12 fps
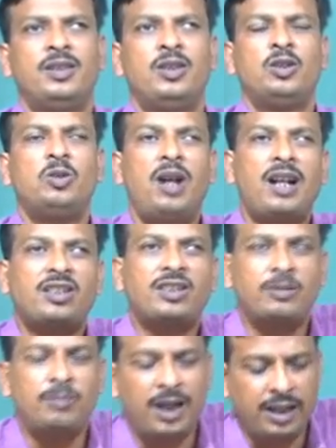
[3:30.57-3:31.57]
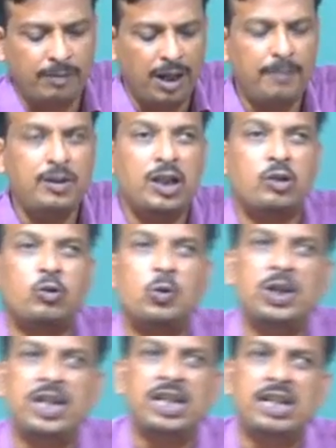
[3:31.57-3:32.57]
So, assessment may be a
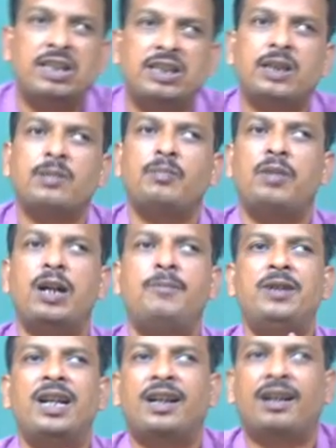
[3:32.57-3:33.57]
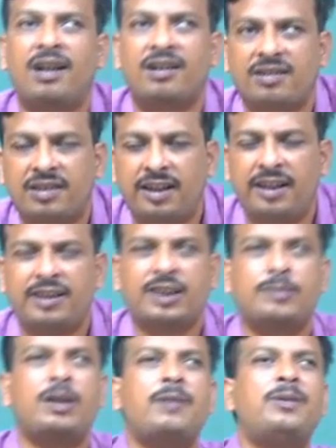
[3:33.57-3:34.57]
quiz, may be a class test,
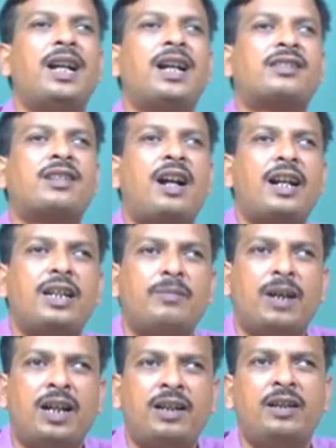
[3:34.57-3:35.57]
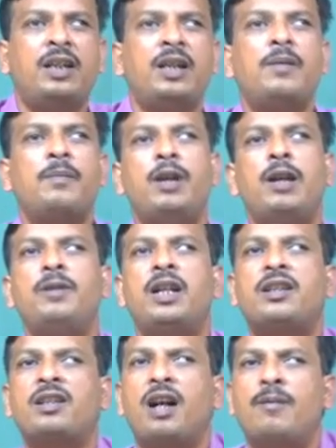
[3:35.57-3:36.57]
may be an assignment, may be
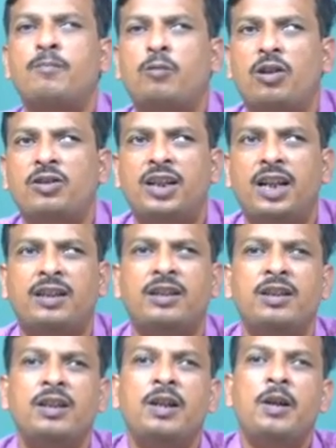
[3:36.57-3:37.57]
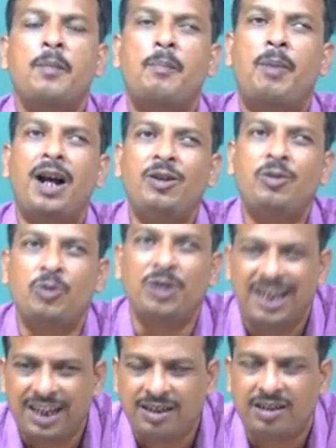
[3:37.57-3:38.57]
a term project, by
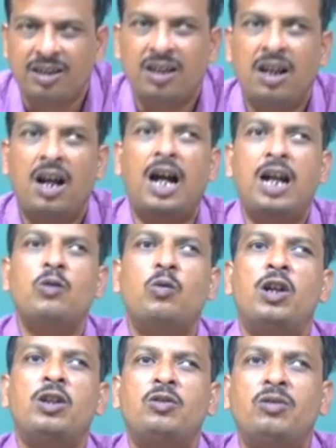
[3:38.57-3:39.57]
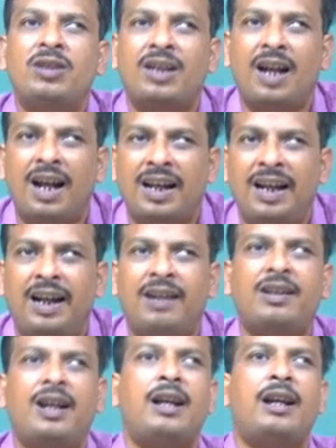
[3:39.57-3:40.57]
which I want to
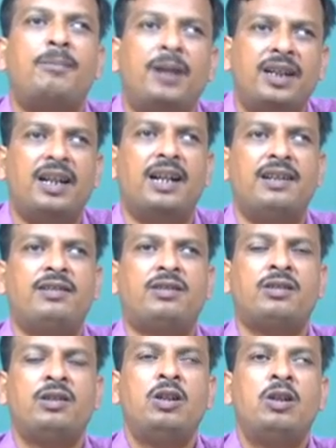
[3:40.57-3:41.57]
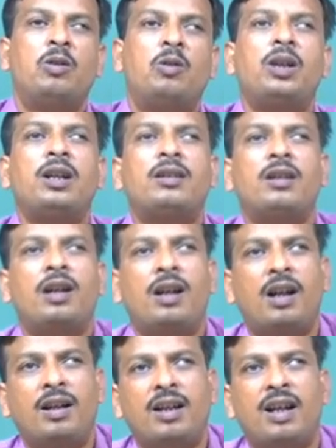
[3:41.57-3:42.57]
collect the evidence
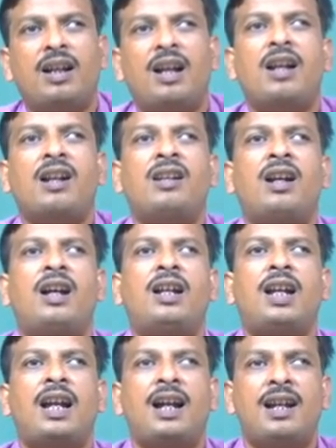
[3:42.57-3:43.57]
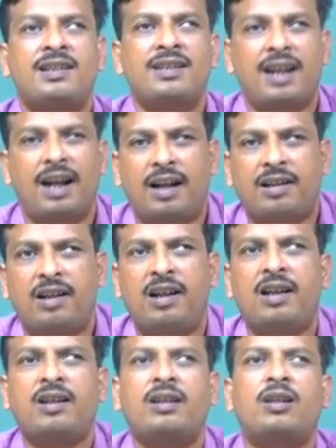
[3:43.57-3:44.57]
whether the learner has
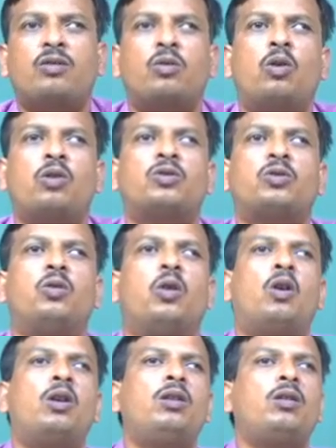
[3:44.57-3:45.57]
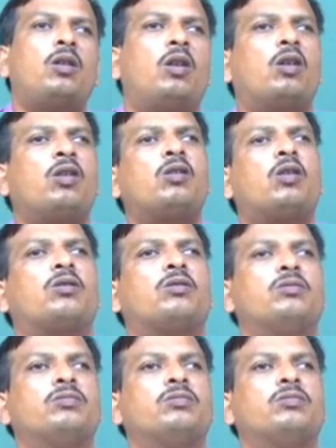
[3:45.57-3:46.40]
attained the course goal or not.